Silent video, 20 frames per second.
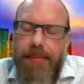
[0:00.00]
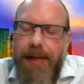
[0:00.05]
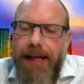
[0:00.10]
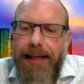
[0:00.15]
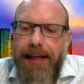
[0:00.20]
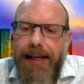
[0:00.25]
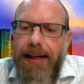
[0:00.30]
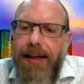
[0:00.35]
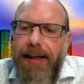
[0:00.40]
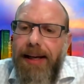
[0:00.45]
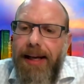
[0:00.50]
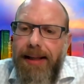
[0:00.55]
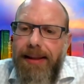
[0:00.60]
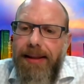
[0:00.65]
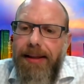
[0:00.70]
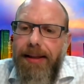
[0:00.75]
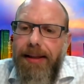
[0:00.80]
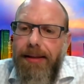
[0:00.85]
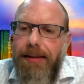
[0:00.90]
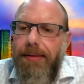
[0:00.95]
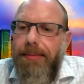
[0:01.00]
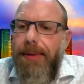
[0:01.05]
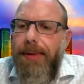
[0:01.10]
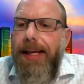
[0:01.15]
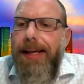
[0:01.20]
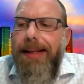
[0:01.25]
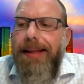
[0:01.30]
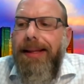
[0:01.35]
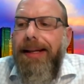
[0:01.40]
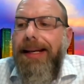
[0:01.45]
I get nothing.
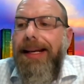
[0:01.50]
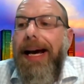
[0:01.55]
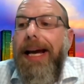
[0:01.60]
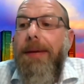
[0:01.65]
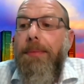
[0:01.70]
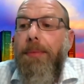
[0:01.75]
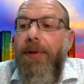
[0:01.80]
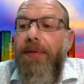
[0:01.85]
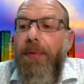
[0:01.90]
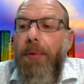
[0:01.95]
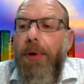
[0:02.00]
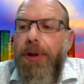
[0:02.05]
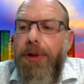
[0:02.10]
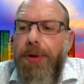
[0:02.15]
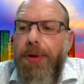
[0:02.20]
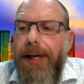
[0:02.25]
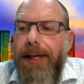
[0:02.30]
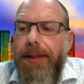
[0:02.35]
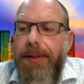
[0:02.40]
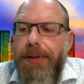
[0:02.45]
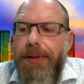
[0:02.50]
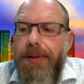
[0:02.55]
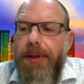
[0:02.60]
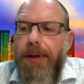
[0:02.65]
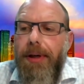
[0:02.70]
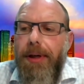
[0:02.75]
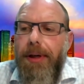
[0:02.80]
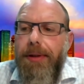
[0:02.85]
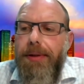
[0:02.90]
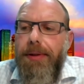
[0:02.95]
The night before trial
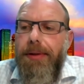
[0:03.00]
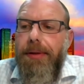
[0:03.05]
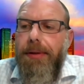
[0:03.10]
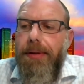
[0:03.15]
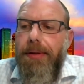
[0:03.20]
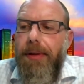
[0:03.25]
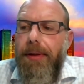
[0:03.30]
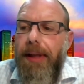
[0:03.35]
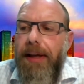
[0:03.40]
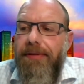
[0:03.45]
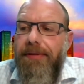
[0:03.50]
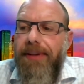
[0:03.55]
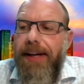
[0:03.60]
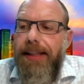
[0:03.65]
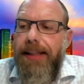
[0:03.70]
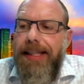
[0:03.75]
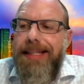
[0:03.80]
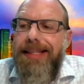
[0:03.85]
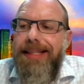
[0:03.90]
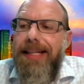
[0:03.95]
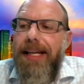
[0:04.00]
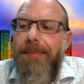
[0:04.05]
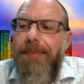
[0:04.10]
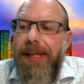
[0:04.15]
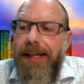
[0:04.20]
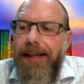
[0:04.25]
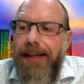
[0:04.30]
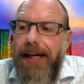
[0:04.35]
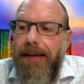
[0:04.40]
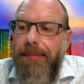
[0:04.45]
starts, they finally send me
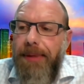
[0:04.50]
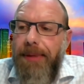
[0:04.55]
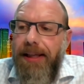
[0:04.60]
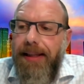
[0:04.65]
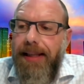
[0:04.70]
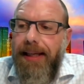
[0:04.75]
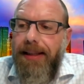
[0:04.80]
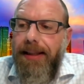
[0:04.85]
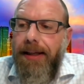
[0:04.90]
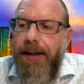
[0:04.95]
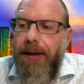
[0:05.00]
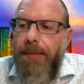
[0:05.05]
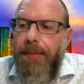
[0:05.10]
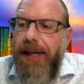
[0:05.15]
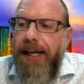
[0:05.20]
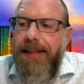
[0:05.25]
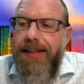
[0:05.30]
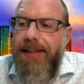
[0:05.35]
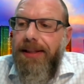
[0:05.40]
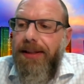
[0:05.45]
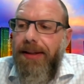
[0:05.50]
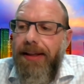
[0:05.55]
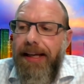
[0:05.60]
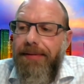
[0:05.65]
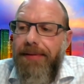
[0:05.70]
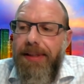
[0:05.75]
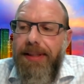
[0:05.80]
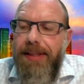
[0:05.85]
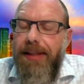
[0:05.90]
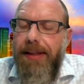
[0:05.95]
a copy of that letter, but I still
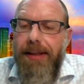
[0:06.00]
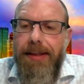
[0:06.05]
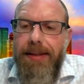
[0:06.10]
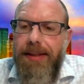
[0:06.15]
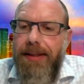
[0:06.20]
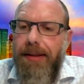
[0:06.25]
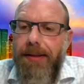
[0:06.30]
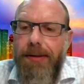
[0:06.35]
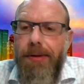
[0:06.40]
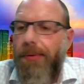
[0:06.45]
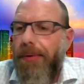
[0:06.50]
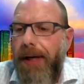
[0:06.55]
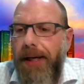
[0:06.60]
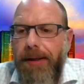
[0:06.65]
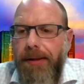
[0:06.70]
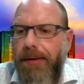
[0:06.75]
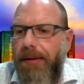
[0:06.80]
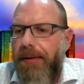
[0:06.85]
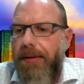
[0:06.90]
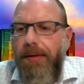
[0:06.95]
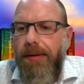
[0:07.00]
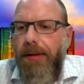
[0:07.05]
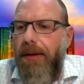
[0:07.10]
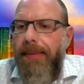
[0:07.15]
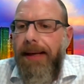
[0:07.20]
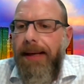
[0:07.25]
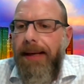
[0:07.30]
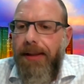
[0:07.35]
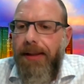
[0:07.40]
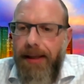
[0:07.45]
haven't seen a single record
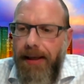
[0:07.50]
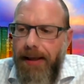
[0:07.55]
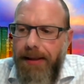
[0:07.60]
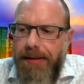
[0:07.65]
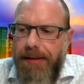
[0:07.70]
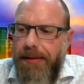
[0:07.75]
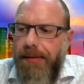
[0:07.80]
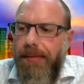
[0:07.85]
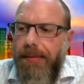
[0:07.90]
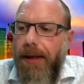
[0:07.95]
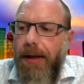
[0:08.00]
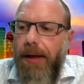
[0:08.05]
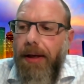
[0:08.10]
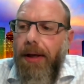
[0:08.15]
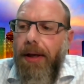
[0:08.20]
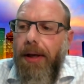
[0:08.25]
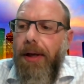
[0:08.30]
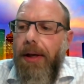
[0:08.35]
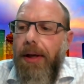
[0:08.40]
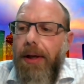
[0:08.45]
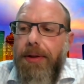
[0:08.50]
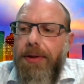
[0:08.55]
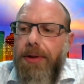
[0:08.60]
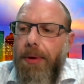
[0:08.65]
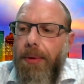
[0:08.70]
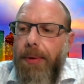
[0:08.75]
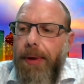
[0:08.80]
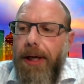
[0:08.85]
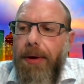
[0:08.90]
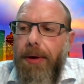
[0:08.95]
about the case. So
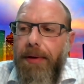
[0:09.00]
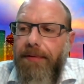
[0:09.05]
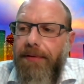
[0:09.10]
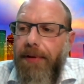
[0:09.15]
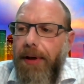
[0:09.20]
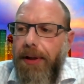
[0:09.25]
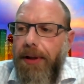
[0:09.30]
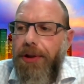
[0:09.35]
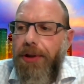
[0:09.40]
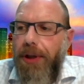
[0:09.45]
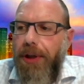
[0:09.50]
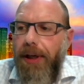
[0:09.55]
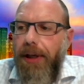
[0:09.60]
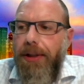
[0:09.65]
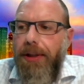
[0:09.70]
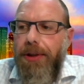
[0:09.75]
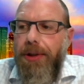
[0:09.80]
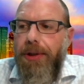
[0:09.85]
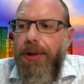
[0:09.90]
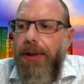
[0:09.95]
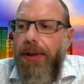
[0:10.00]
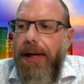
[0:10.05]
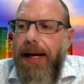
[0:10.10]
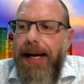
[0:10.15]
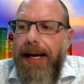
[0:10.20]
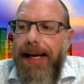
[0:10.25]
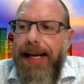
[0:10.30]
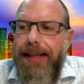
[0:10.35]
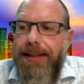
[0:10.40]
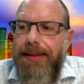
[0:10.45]
we go in front of the judge.
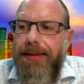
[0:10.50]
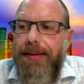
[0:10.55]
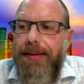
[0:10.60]
I ask